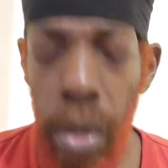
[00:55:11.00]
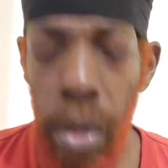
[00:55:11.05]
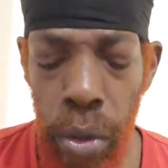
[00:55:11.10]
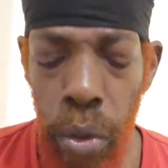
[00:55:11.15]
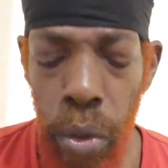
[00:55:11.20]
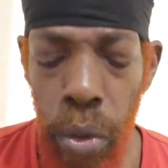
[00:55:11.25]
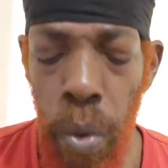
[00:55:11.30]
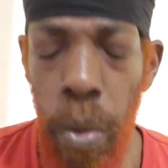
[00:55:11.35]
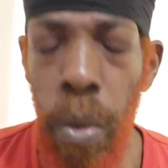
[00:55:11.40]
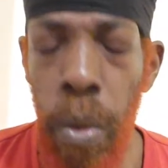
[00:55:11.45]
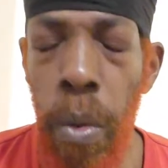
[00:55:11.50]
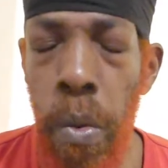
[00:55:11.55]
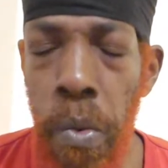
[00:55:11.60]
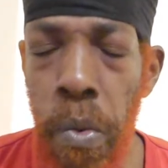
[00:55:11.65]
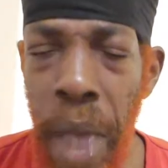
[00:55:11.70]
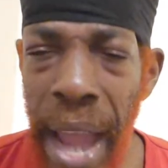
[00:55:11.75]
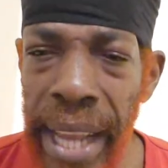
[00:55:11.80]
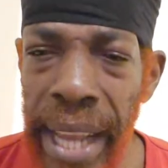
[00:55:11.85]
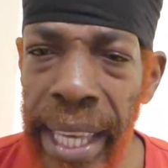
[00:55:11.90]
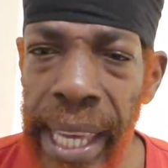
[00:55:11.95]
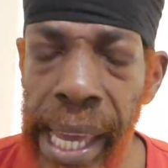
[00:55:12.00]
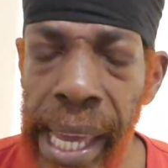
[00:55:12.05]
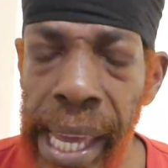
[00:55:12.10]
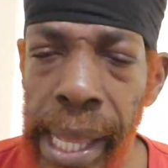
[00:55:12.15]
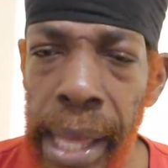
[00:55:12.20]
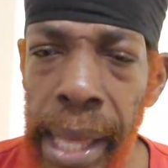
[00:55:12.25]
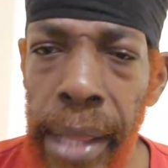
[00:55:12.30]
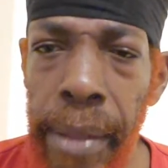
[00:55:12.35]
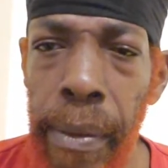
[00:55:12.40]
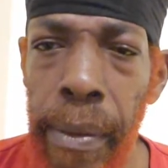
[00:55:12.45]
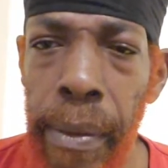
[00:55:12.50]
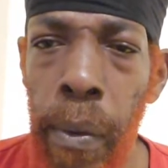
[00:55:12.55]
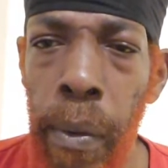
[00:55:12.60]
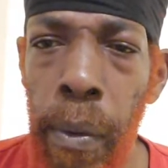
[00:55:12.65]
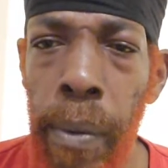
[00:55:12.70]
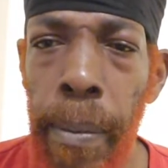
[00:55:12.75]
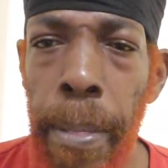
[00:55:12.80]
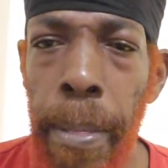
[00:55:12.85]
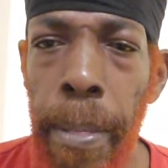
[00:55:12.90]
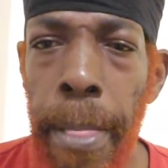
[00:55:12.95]
to eradicate it.
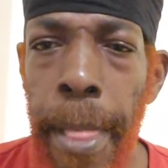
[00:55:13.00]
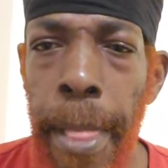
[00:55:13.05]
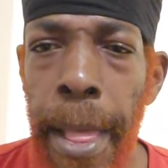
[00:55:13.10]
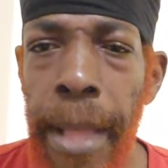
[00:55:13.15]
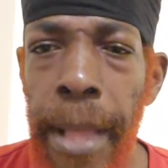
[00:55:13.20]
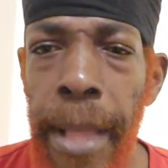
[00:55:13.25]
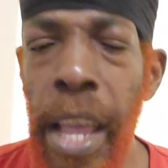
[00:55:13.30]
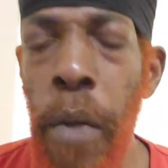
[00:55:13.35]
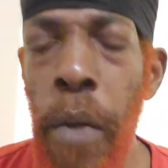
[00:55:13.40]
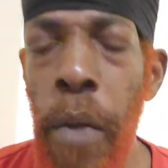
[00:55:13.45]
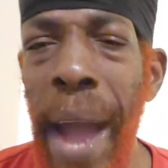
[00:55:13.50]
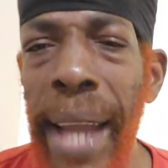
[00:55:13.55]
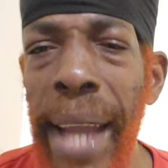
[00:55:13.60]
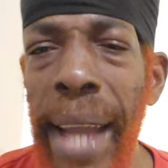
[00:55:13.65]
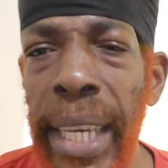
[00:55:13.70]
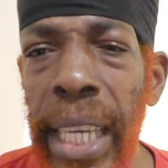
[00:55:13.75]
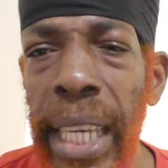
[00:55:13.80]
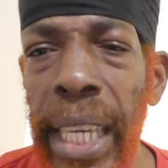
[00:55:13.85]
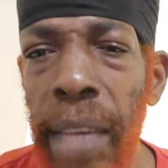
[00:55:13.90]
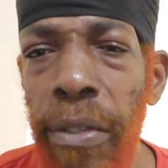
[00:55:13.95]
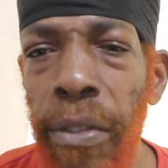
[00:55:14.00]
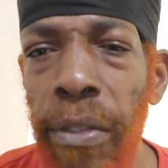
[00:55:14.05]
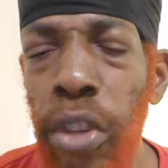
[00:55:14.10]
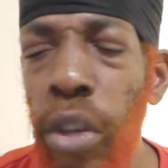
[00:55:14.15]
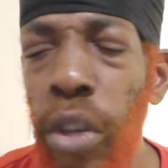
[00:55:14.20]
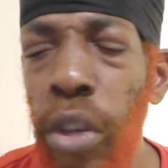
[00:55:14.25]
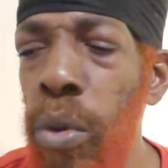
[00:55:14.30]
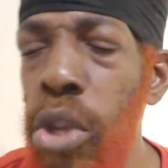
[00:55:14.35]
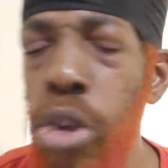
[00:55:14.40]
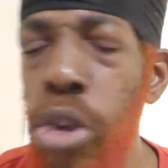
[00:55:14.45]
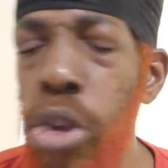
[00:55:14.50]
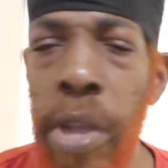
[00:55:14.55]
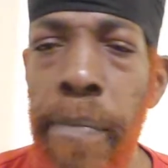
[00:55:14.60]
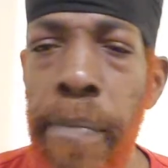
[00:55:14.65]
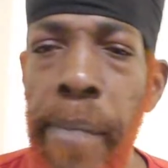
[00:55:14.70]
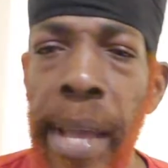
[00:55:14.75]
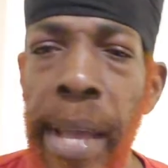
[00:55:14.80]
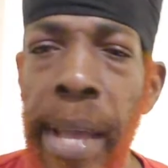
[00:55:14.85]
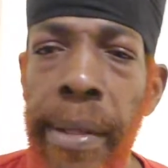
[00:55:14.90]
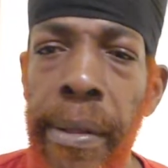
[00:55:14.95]
They rather gives you
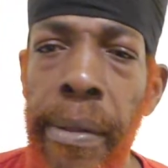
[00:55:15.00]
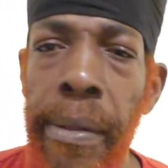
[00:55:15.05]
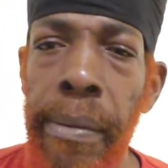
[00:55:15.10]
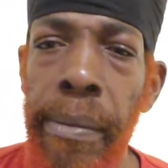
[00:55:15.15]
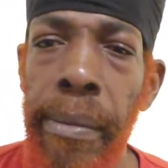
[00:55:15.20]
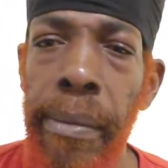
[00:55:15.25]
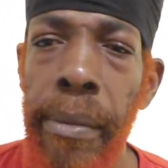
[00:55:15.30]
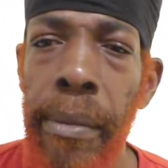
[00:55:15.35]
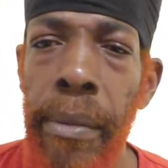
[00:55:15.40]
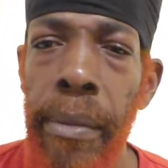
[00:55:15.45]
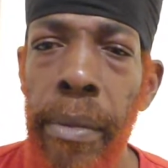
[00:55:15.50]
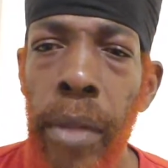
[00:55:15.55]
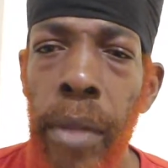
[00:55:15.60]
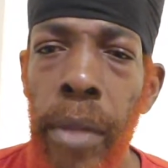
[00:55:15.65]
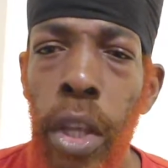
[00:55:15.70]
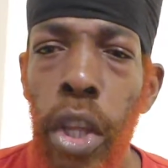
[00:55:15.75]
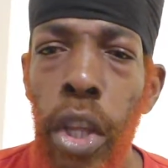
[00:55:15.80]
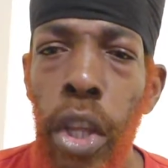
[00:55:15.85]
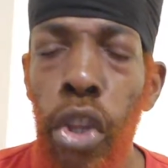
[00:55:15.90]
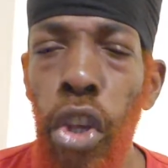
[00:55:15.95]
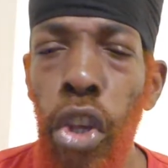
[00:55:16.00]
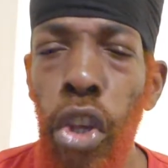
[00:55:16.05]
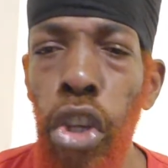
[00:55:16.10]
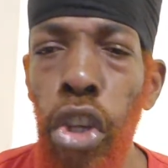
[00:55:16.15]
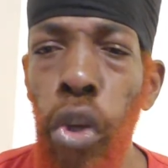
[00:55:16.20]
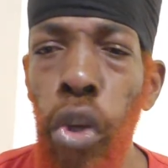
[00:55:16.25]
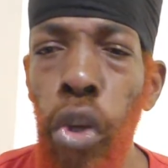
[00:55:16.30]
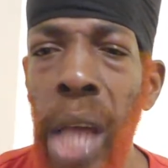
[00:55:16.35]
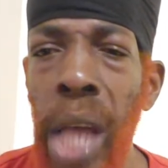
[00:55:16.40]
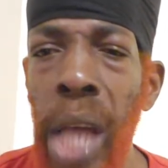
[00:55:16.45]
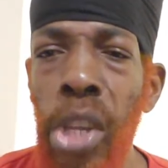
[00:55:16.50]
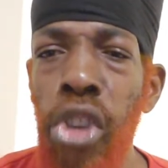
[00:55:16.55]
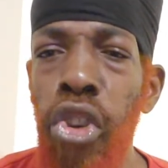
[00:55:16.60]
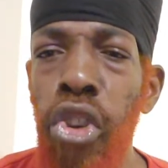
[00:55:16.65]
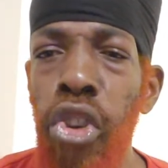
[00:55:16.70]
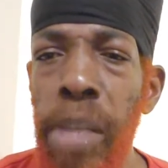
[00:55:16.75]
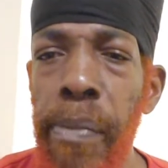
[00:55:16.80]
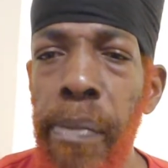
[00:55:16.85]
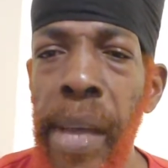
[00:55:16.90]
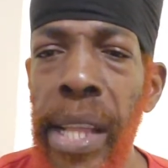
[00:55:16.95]
treatment. So you have a
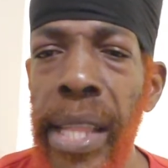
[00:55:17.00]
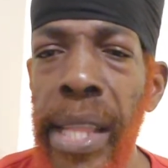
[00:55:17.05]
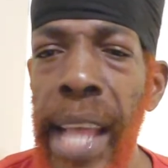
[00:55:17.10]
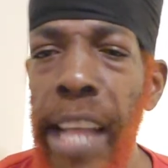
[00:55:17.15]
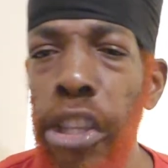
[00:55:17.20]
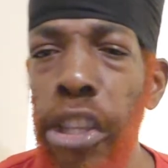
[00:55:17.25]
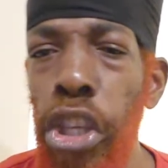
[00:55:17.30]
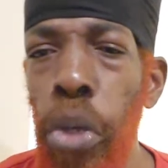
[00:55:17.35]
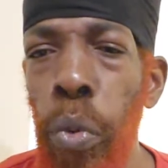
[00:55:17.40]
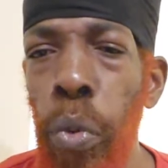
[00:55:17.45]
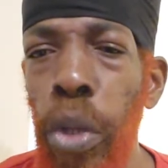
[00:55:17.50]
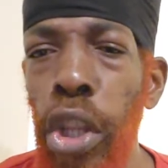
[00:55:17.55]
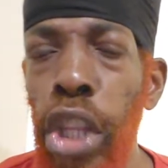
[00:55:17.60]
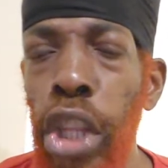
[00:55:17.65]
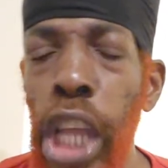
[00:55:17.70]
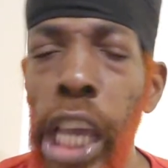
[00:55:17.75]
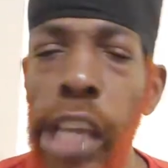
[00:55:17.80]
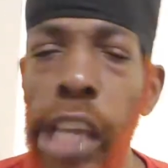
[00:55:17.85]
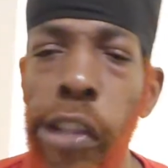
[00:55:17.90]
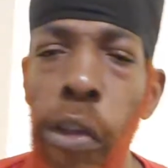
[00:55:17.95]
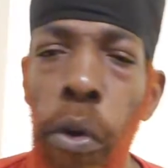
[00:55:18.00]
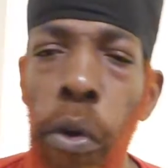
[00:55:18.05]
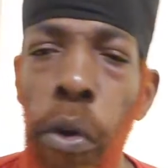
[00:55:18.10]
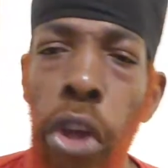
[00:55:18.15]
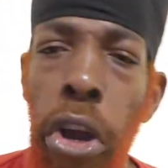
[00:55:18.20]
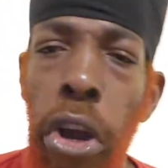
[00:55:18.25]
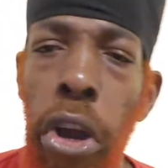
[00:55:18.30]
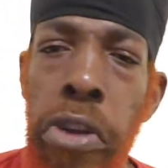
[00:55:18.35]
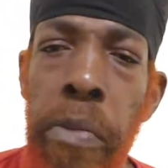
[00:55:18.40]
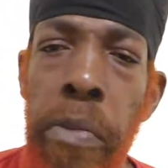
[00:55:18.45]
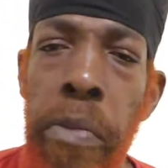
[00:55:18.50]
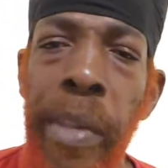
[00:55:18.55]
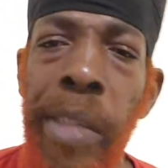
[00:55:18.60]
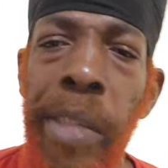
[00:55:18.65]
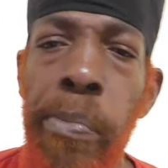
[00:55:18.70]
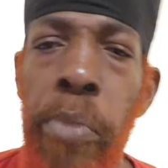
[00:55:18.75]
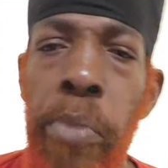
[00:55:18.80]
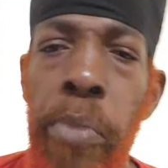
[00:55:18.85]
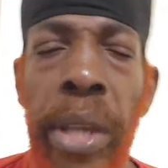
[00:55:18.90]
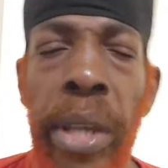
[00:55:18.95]
treatment that they know your
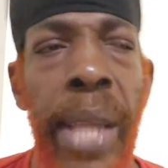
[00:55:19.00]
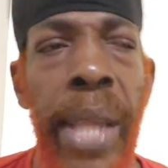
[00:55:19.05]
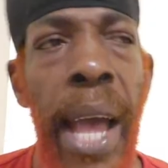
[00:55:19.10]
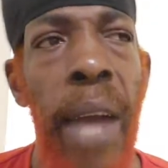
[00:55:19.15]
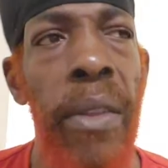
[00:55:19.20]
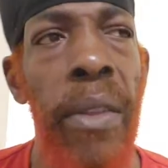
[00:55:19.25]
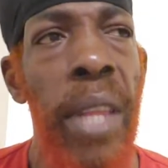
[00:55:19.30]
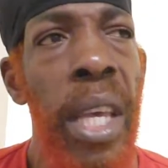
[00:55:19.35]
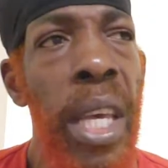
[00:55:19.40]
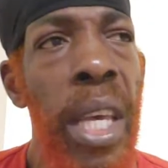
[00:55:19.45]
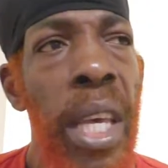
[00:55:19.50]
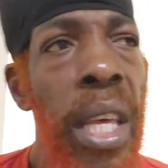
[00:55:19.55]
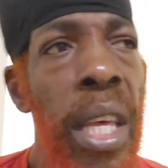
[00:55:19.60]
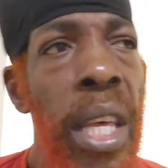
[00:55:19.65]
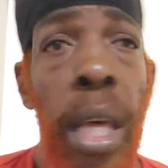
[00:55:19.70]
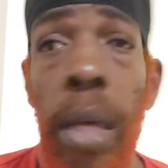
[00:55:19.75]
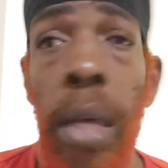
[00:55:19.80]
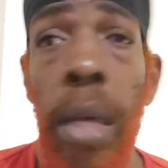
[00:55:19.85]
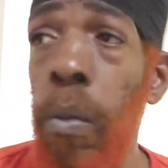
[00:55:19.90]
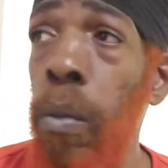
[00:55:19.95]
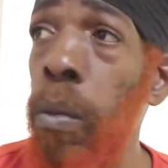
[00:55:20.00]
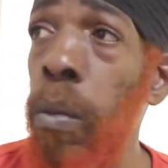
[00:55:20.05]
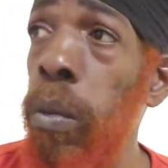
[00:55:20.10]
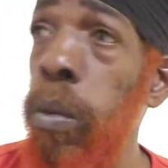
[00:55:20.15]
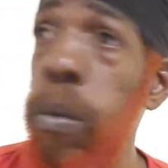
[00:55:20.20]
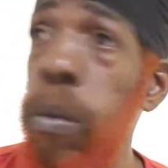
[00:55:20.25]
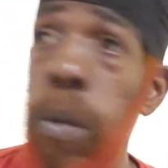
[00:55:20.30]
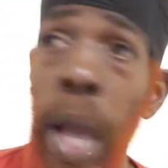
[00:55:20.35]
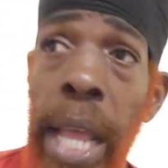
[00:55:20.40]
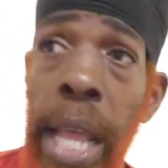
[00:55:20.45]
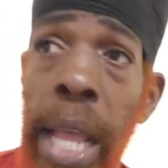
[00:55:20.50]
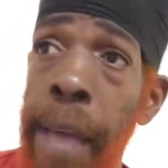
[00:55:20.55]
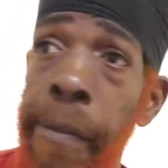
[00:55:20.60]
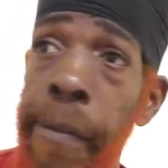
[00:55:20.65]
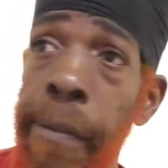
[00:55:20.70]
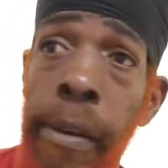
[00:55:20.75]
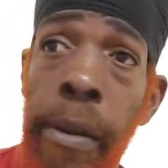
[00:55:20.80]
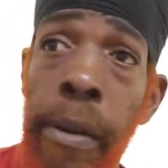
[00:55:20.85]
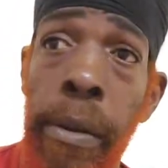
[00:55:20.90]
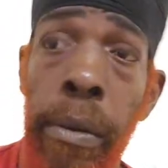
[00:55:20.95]
herpes breaks out
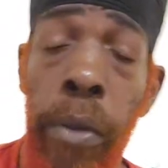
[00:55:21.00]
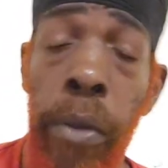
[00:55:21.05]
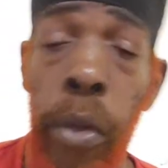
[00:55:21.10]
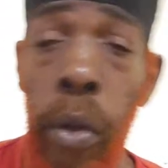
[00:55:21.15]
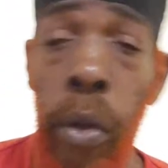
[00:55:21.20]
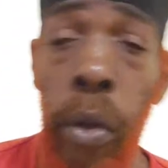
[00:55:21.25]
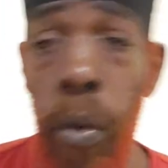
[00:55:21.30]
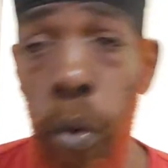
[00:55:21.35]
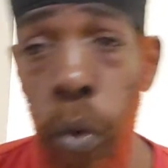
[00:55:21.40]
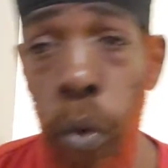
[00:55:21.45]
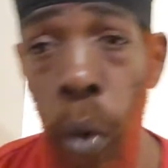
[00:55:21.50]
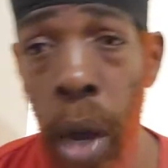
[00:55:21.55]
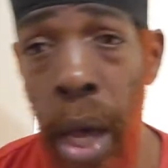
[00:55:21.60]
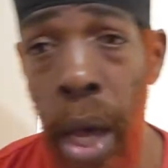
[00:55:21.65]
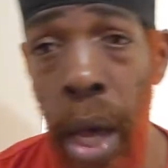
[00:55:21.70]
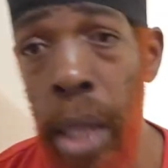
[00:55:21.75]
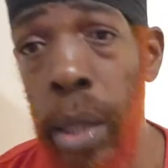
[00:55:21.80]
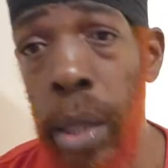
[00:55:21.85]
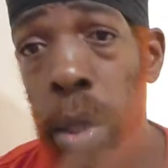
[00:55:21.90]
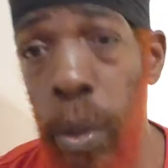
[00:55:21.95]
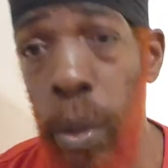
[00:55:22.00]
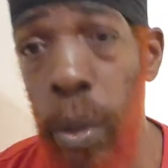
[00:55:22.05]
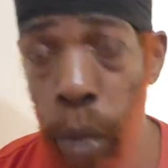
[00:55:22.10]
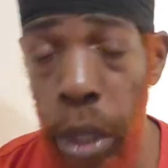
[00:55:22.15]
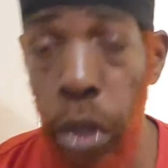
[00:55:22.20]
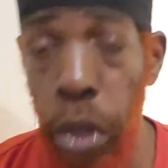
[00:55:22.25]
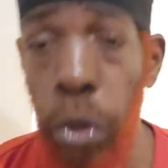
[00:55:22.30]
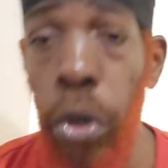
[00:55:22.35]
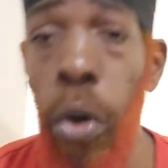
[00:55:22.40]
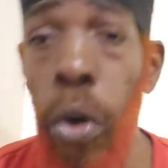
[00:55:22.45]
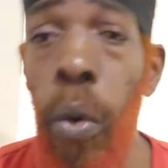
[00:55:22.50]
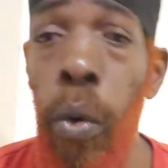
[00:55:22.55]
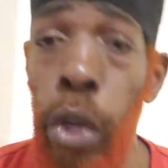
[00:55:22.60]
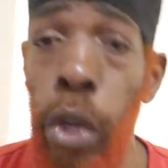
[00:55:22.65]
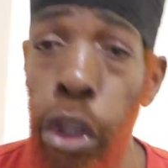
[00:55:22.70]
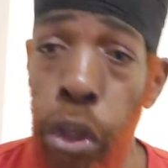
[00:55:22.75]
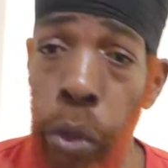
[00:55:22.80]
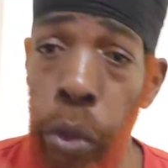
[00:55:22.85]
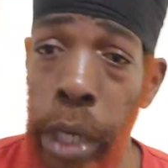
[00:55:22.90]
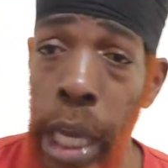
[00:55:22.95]
whenever. So you have where you go
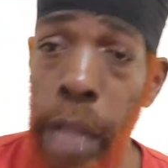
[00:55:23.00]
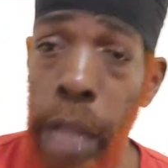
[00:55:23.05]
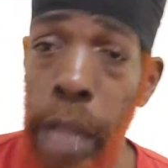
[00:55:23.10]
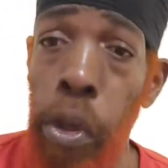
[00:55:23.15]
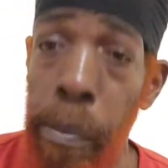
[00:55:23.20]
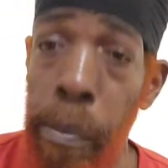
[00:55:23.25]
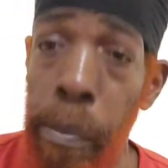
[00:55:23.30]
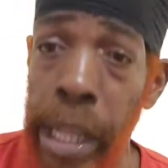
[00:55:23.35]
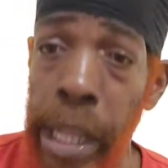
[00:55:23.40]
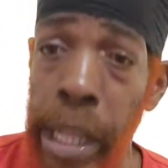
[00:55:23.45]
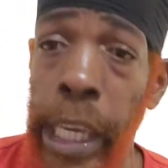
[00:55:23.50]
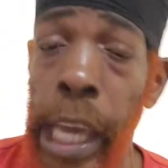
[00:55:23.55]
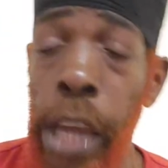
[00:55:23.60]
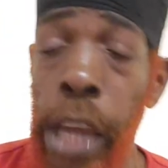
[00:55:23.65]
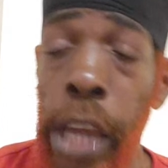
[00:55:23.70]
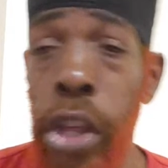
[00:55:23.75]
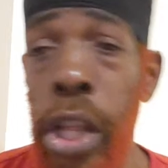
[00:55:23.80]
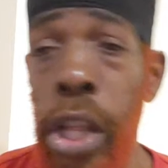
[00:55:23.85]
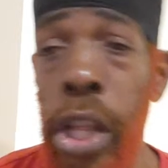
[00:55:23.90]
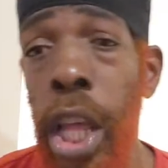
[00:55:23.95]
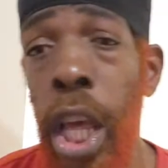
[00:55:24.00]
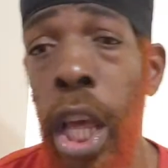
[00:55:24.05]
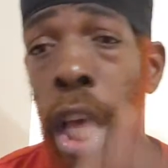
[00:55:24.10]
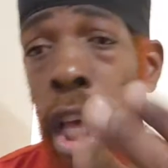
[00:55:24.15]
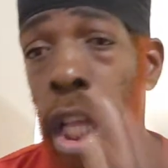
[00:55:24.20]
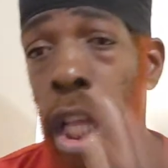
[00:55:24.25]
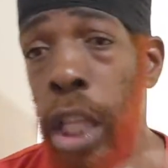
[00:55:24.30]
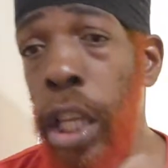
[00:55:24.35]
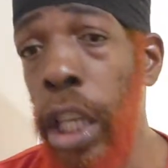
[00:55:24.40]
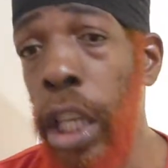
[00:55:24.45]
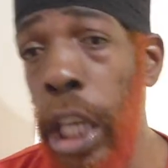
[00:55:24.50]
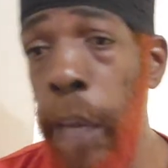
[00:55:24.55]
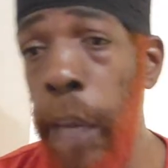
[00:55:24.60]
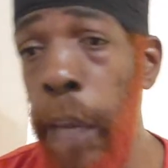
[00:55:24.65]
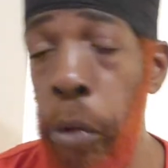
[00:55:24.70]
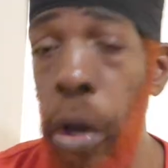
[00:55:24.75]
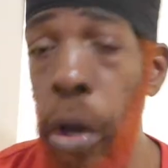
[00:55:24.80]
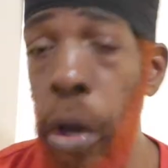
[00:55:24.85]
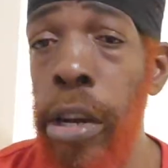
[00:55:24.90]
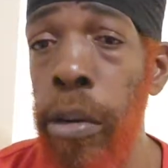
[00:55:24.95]
and you get your medication to
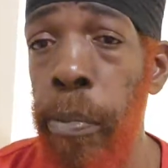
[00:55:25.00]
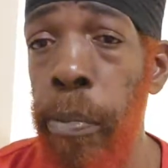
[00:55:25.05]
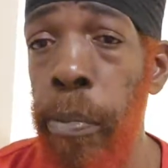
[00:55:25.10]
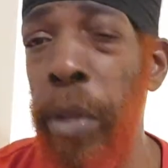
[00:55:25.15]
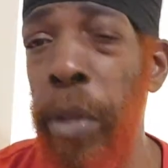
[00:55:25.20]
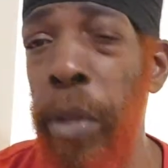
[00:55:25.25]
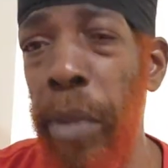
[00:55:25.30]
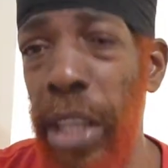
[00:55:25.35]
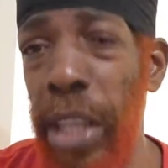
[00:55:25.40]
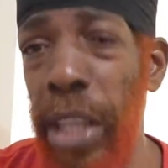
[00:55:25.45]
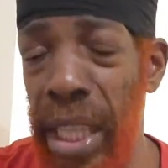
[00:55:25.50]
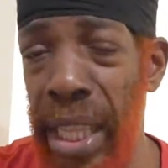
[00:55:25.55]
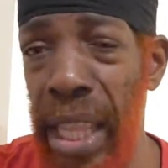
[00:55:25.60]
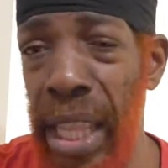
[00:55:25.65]
keep your herpes, but